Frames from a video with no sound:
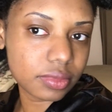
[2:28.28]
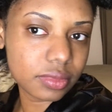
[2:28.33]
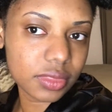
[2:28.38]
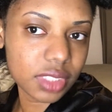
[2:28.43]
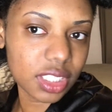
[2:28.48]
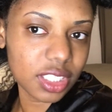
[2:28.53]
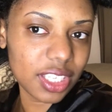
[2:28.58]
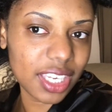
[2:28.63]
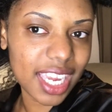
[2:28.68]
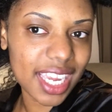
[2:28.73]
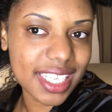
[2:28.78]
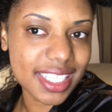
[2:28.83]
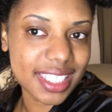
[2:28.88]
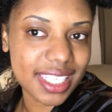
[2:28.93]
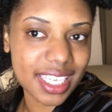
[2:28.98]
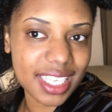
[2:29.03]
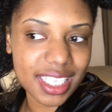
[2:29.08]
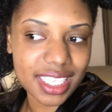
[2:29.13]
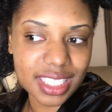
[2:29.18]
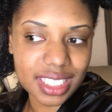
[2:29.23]
You guys see
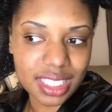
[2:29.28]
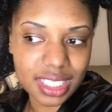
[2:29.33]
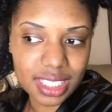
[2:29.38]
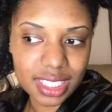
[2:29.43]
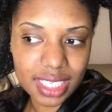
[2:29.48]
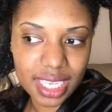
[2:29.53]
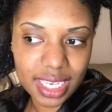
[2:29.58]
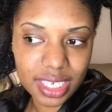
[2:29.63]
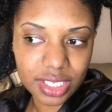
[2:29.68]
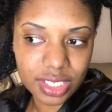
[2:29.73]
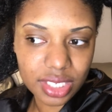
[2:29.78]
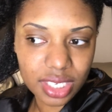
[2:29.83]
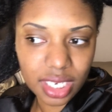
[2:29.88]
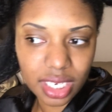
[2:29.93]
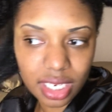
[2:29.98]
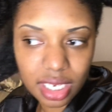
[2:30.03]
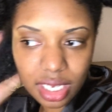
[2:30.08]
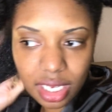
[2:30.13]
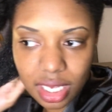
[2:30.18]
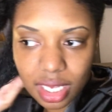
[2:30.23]
this? This is actually
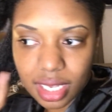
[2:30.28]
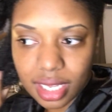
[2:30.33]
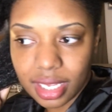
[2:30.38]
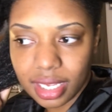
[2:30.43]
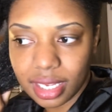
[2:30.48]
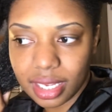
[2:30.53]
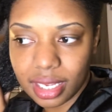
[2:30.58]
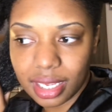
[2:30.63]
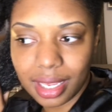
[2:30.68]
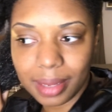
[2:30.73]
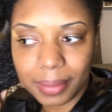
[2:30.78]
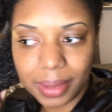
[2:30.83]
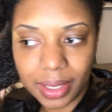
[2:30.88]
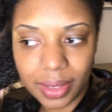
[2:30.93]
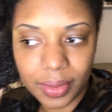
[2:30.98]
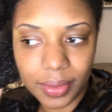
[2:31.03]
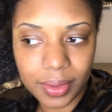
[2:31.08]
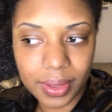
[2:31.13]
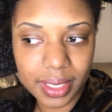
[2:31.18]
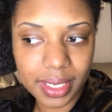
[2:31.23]
coming
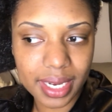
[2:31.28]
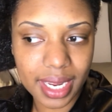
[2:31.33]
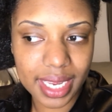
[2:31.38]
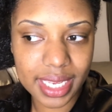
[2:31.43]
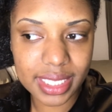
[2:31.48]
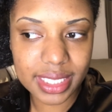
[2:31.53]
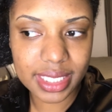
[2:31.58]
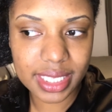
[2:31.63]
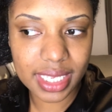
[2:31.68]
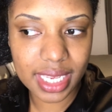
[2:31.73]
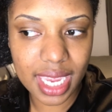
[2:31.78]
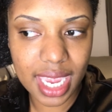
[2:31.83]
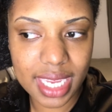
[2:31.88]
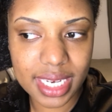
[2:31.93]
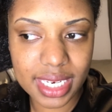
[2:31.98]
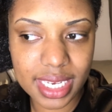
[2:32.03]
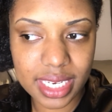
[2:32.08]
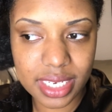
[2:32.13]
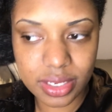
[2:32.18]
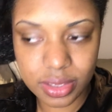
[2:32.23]
on nicely. I
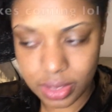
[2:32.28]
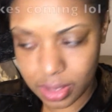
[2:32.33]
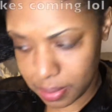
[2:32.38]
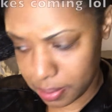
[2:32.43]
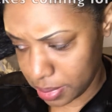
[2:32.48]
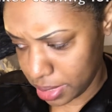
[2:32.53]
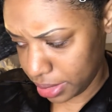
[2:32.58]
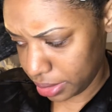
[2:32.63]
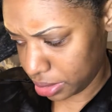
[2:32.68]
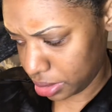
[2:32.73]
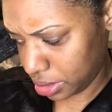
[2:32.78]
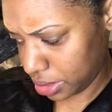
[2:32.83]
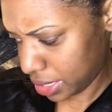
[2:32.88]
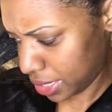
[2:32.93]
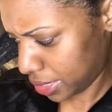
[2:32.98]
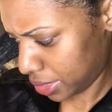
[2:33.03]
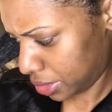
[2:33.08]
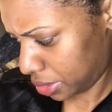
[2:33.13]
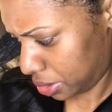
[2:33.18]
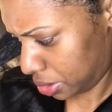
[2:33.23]
did do the mix
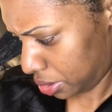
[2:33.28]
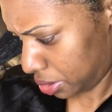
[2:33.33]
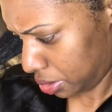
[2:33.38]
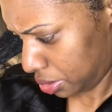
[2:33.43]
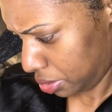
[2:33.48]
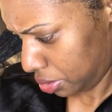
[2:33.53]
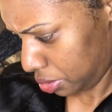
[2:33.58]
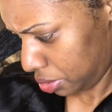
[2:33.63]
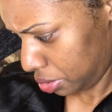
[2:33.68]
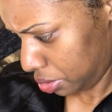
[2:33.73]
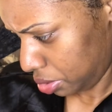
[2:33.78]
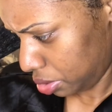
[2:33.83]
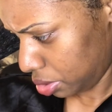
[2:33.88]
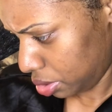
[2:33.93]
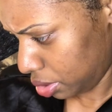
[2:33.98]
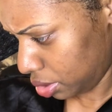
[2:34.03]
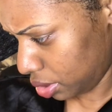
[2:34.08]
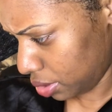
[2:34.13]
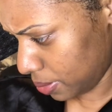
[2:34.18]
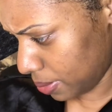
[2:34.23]
test
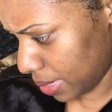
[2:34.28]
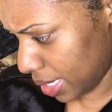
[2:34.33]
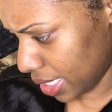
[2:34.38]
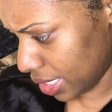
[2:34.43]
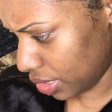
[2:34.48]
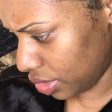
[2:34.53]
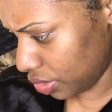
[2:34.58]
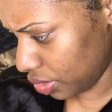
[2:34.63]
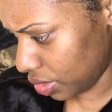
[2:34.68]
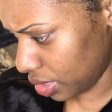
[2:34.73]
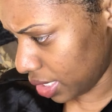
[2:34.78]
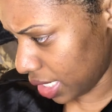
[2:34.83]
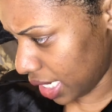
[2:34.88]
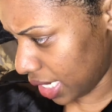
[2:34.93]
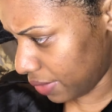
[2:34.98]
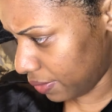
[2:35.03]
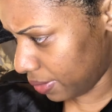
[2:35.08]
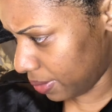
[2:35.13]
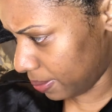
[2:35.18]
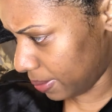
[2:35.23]
to make sure that it
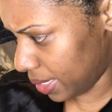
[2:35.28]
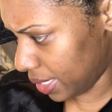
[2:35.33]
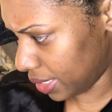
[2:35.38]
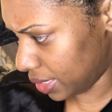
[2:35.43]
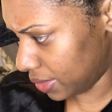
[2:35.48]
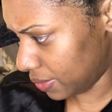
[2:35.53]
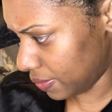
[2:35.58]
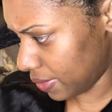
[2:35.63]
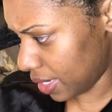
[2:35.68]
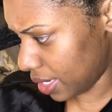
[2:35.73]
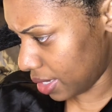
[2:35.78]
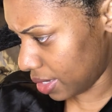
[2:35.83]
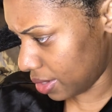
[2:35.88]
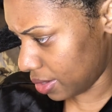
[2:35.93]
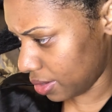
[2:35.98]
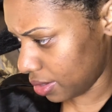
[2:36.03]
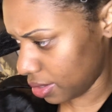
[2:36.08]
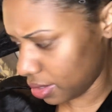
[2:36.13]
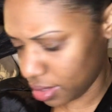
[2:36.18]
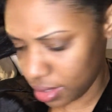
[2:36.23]
would mix well
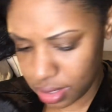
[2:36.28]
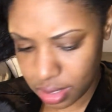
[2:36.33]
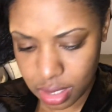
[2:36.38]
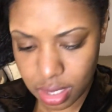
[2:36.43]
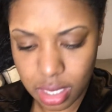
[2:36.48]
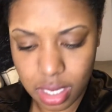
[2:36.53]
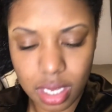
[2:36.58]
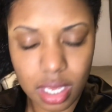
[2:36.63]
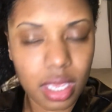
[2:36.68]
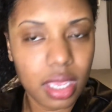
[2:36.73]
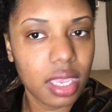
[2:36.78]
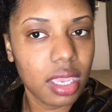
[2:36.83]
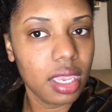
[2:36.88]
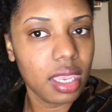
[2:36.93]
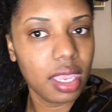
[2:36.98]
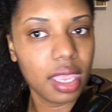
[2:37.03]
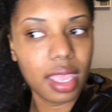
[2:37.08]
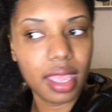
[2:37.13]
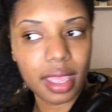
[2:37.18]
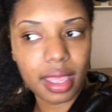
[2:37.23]

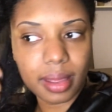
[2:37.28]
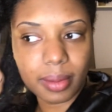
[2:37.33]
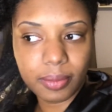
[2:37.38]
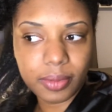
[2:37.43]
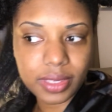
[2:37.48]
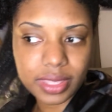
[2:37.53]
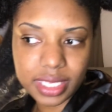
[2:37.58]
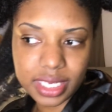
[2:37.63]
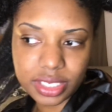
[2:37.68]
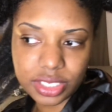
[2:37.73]
with each